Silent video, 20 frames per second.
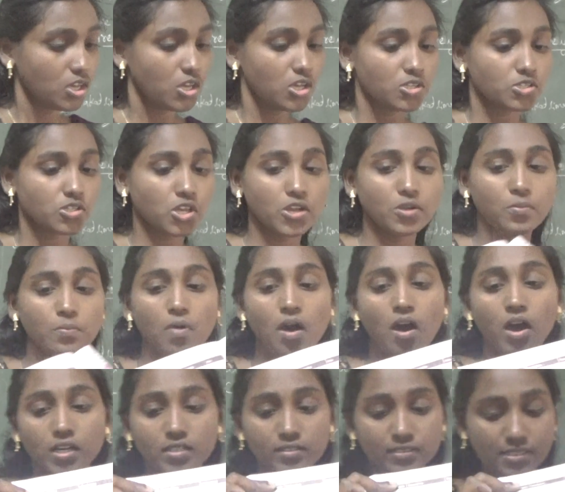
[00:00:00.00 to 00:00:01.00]
So you
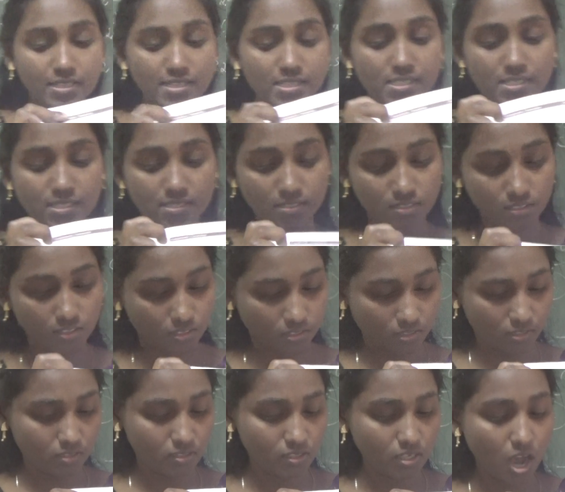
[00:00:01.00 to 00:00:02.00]
mark this
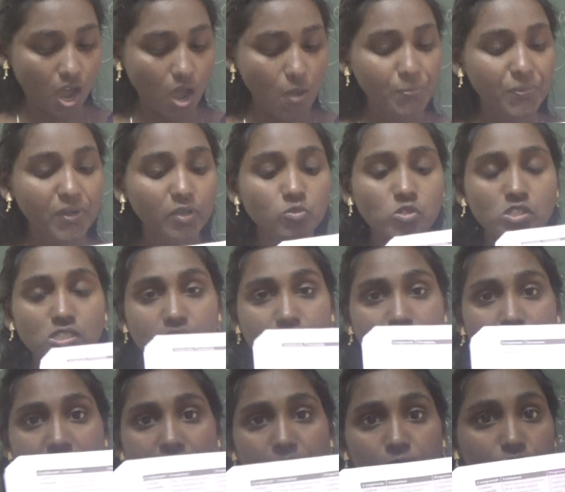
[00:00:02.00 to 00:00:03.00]
compounds
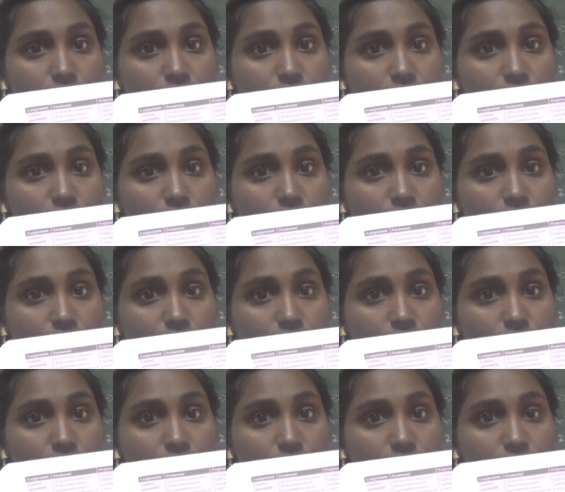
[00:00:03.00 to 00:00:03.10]
name.